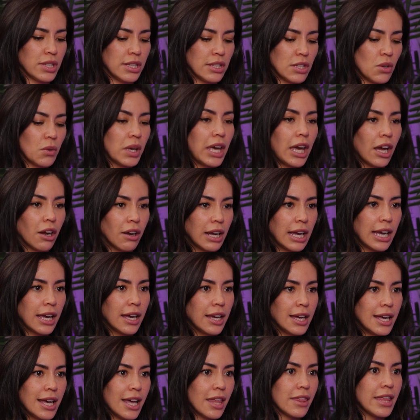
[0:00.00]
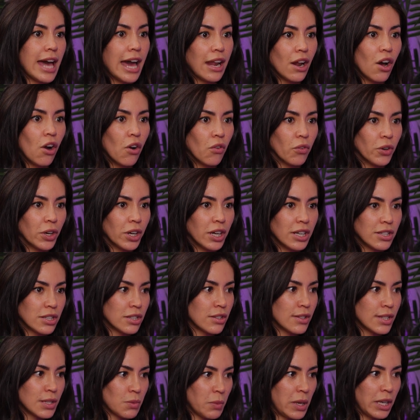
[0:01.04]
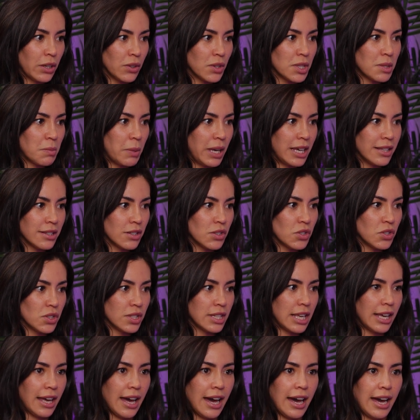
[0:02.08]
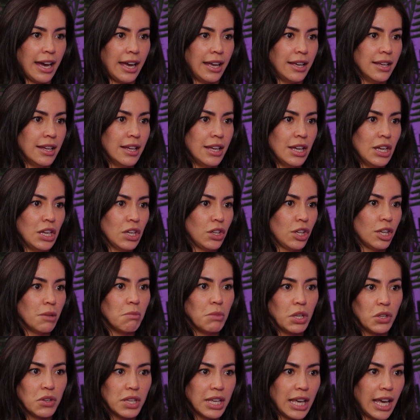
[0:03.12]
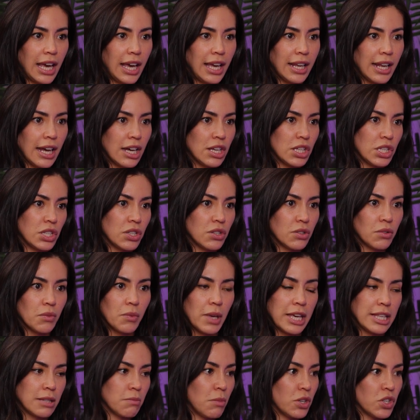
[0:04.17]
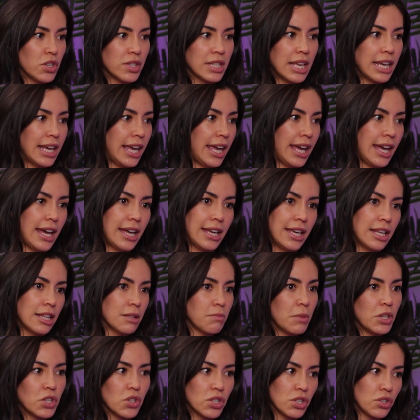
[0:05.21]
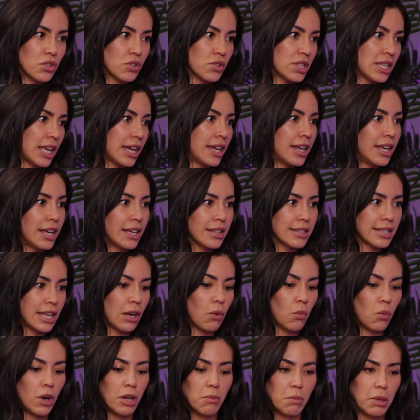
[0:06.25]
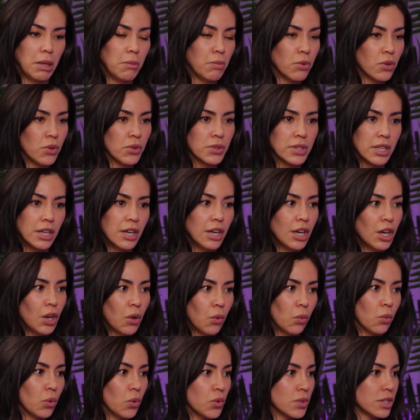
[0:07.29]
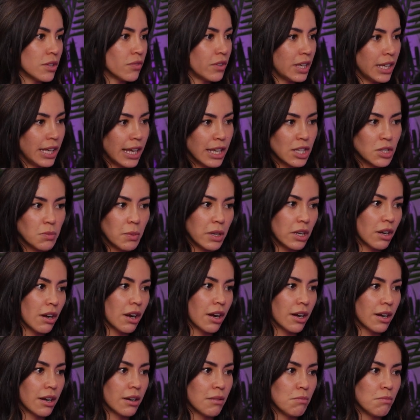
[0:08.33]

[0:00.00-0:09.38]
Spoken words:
And so carrying that over into the swinger space, it's just like I communicate as much as I can, get as much as understanding as like what people's rules of engagement are